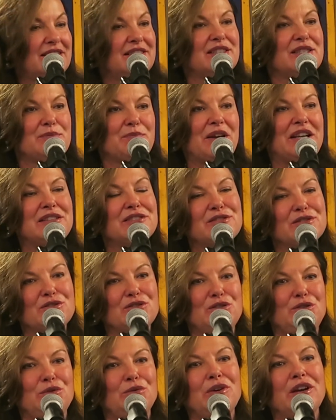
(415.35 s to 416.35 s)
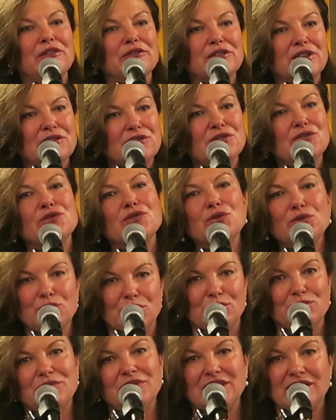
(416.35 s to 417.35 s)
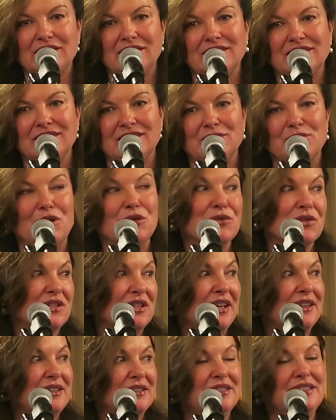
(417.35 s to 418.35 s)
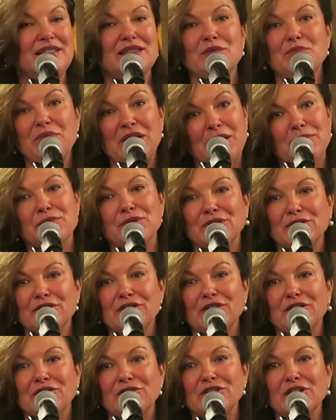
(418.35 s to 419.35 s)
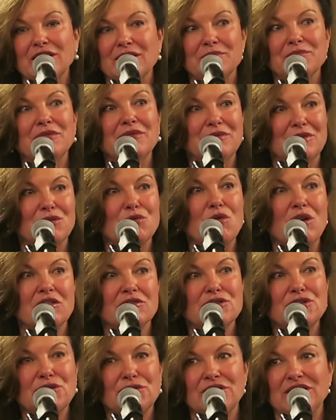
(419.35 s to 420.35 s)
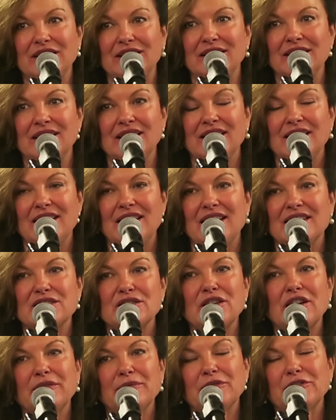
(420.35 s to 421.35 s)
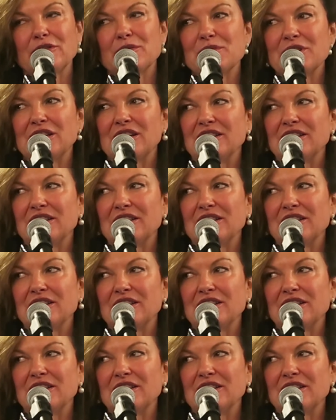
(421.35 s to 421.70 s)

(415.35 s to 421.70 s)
the spices you have consumed, most likely the pepper from Quang Tri, has come from